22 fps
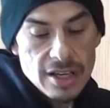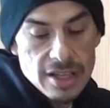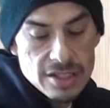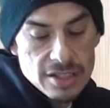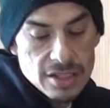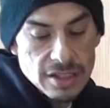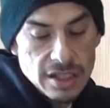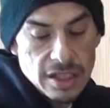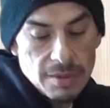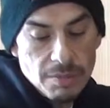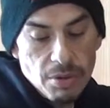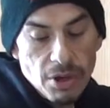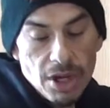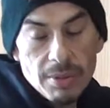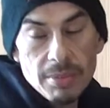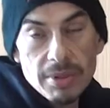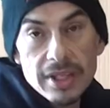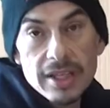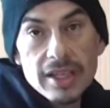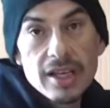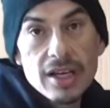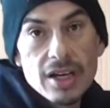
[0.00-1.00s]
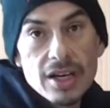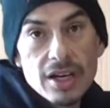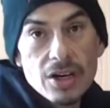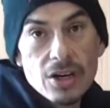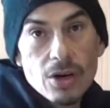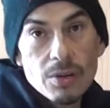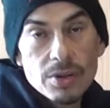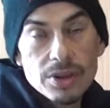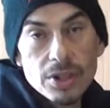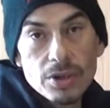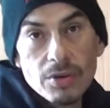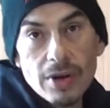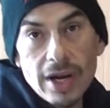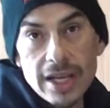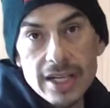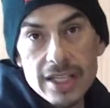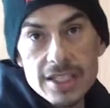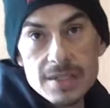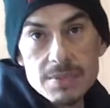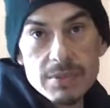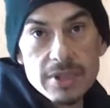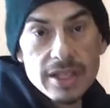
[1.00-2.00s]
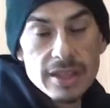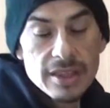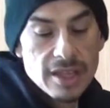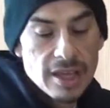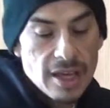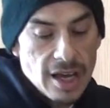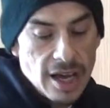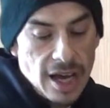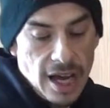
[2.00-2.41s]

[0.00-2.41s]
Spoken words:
so he'd probably go with the Granny Smith.